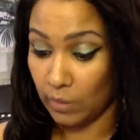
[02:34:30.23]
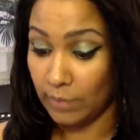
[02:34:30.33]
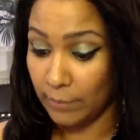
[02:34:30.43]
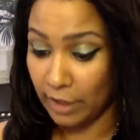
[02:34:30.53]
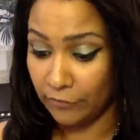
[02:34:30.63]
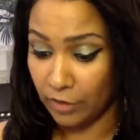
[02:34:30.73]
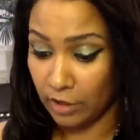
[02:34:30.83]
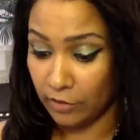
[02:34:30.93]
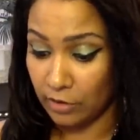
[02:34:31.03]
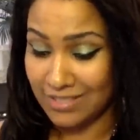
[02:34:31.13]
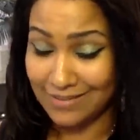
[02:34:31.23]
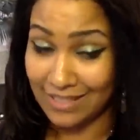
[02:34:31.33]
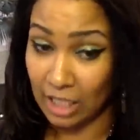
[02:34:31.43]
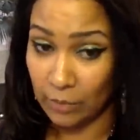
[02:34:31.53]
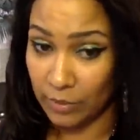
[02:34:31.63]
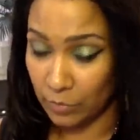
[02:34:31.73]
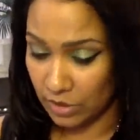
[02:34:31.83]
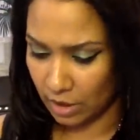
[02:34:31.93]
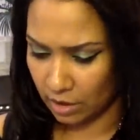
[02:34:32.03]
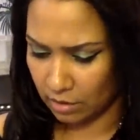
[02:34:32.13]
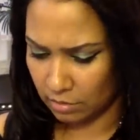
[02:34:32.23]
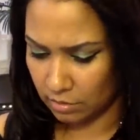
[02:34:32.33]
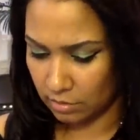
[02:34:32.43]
I'm not making fun of you because a lot of people say it.